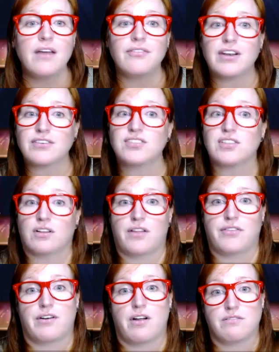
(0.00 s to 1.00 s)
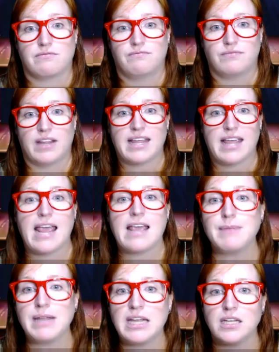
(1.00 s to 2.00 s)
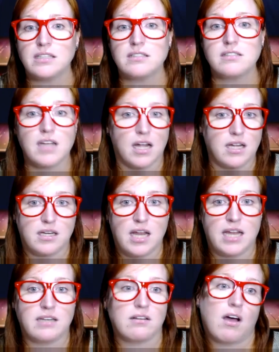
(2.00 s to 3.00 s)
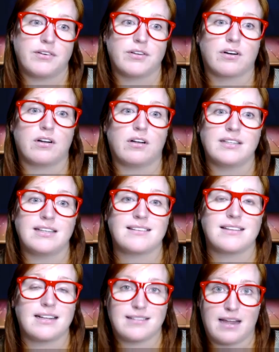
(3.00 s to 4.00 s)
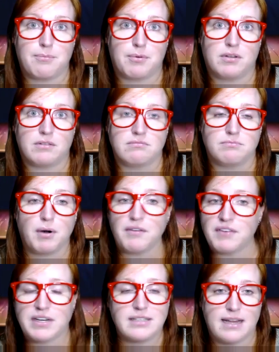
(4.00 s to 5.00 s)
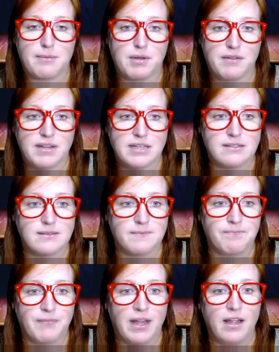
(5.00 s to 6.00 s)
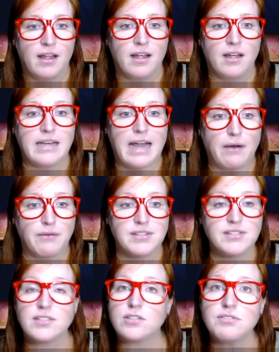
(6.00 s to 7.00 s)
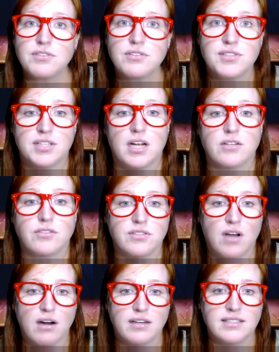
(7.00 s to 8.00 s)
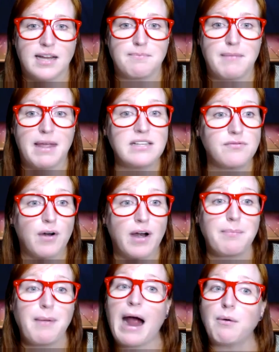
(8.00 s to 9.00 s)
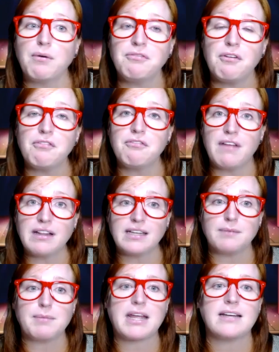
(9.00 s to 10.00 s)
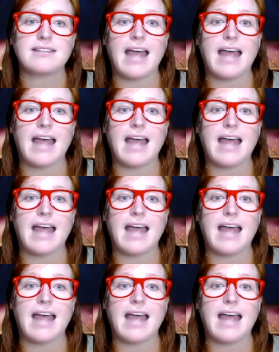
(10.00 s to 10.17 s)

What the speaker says: they're still on their own. Like Amy Dunn in Gone Girl is an example, perfect example of this. Now, the seducer seductress archetype makes for a powerful villain because